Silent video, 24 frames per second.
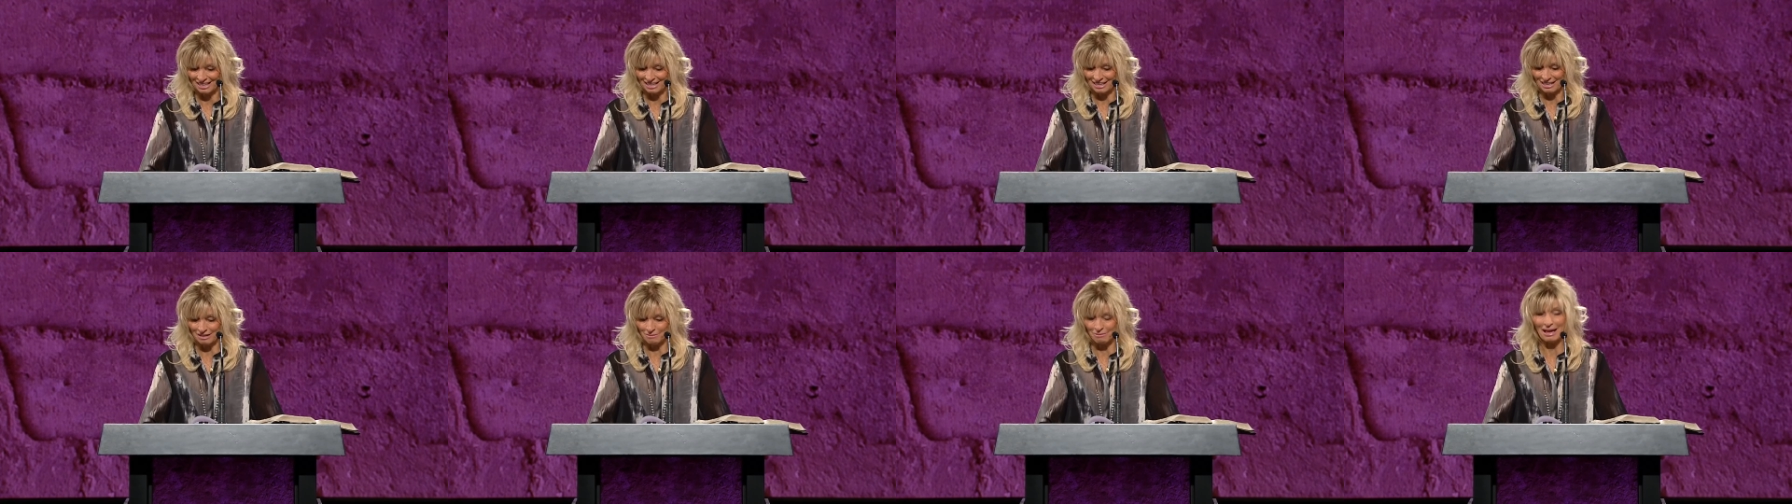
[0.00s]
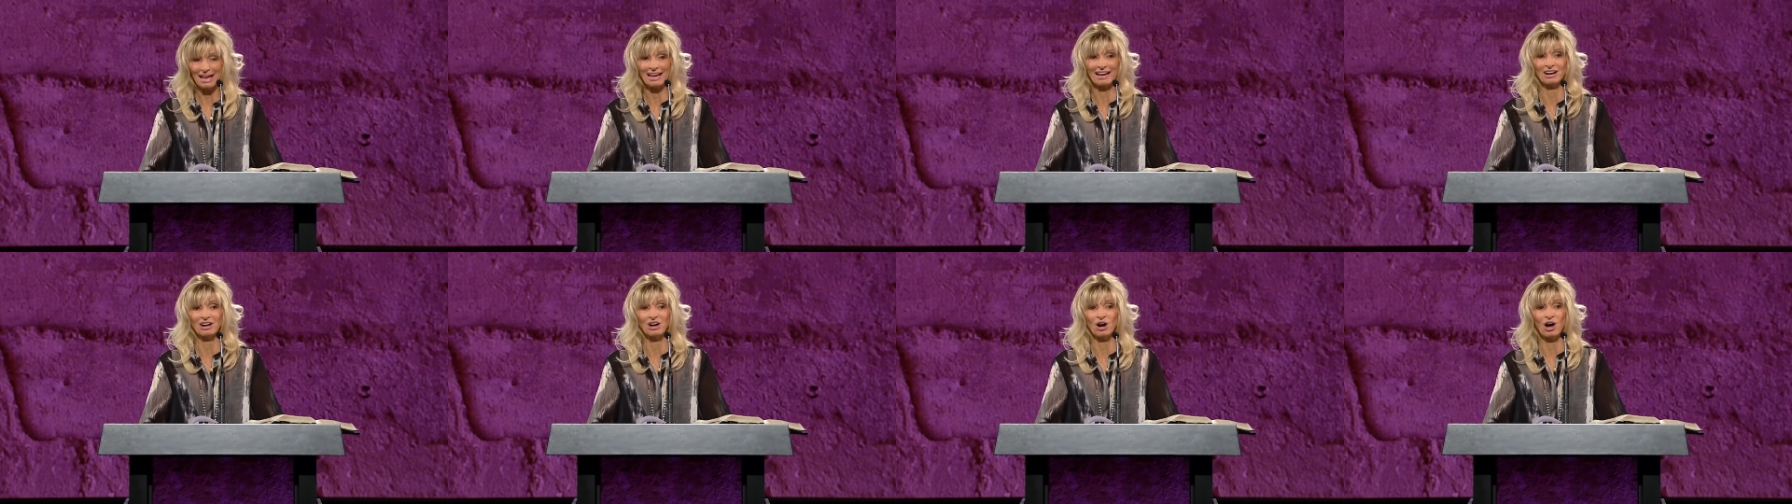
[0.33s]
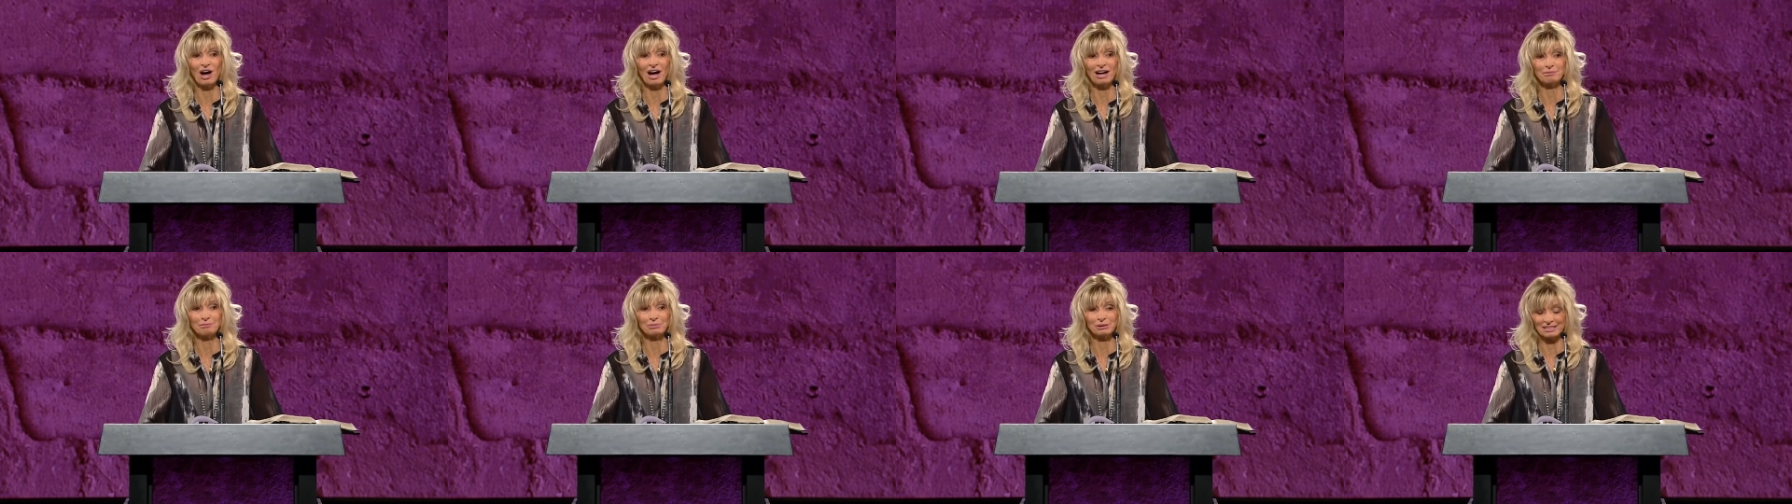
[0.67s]
Am I a
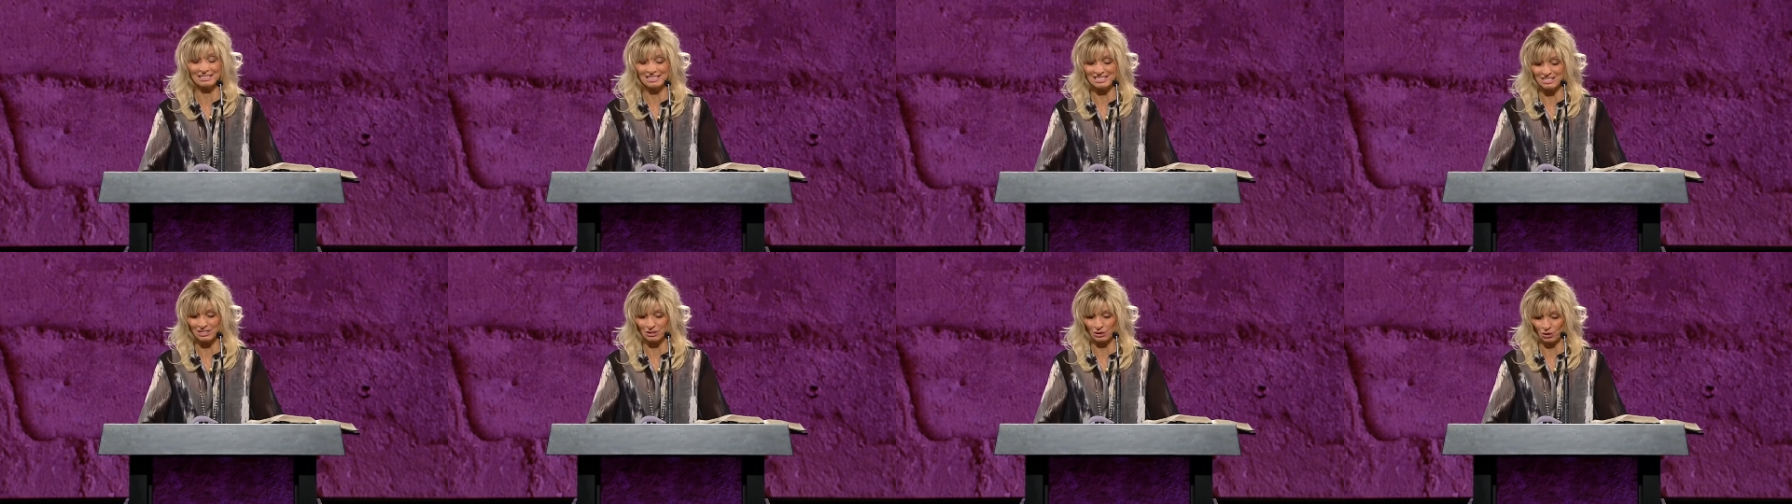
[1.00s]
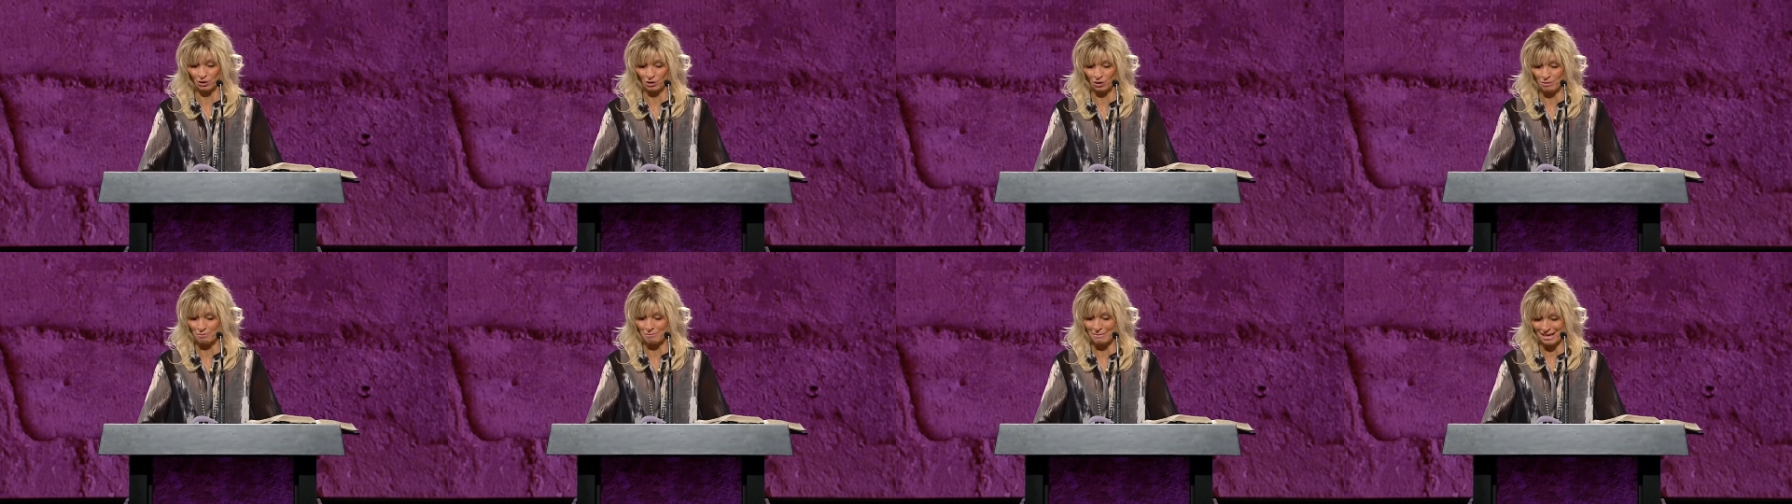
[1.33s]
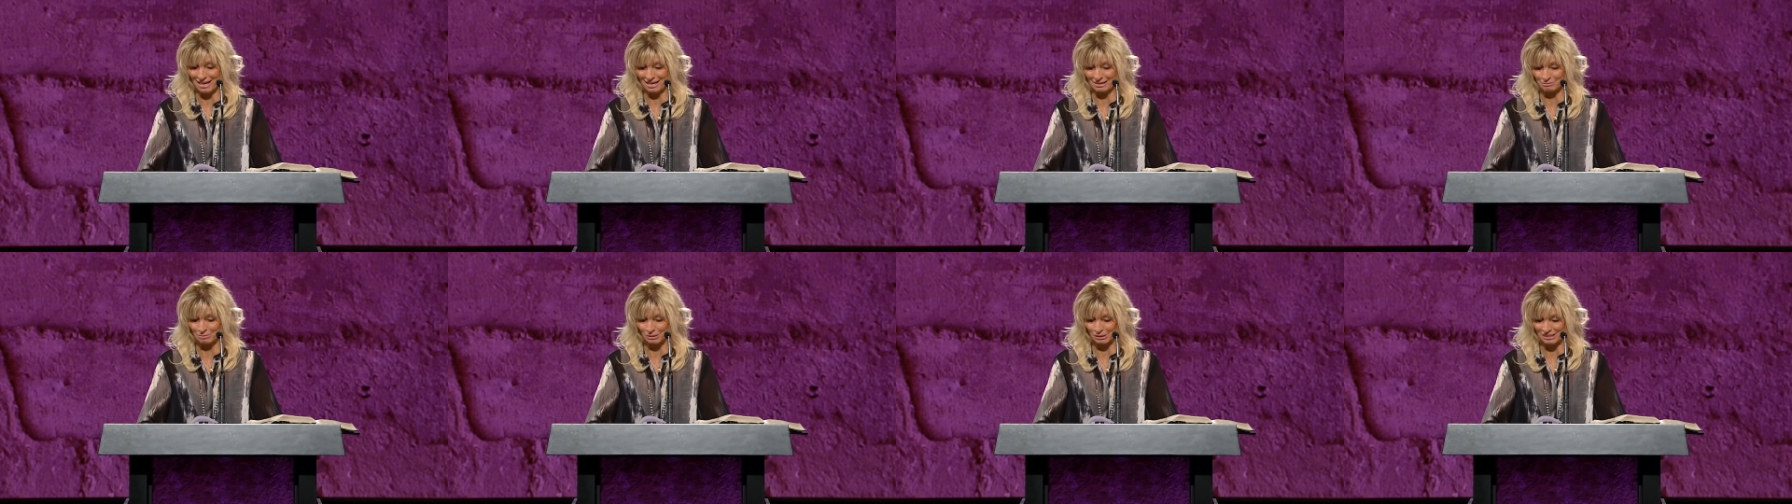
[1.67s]
God pleaser or a
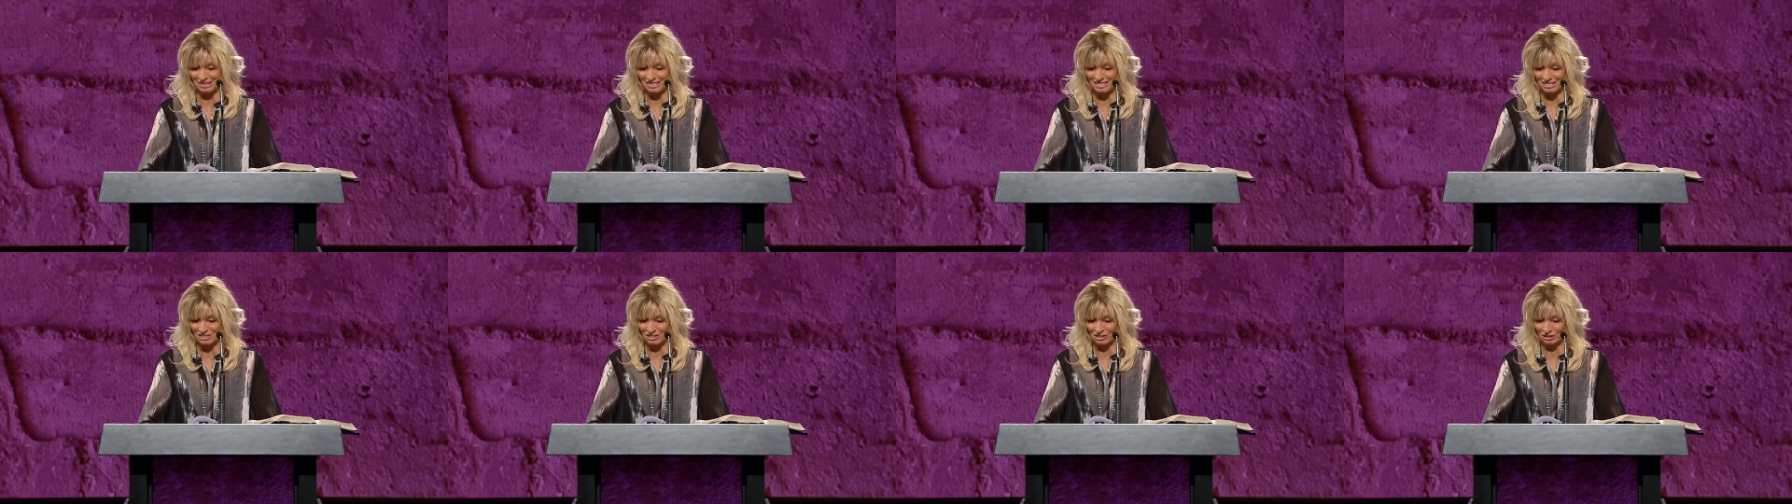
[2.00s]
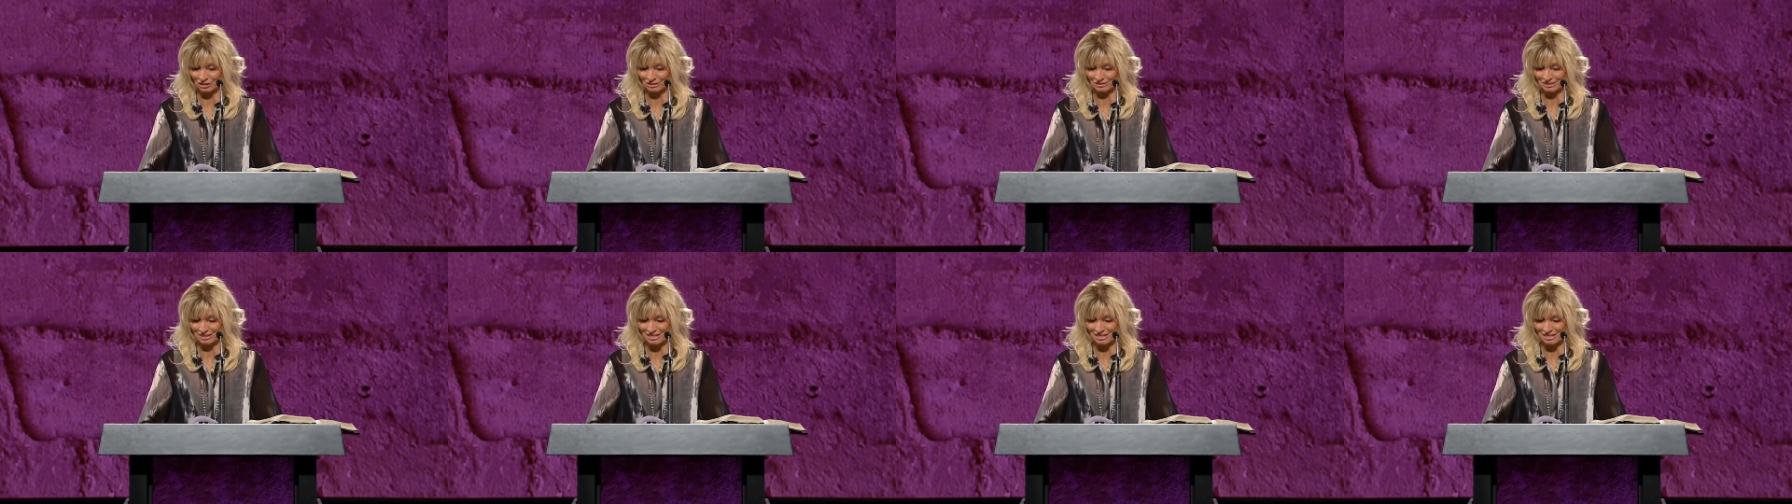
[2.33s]
man pleaser?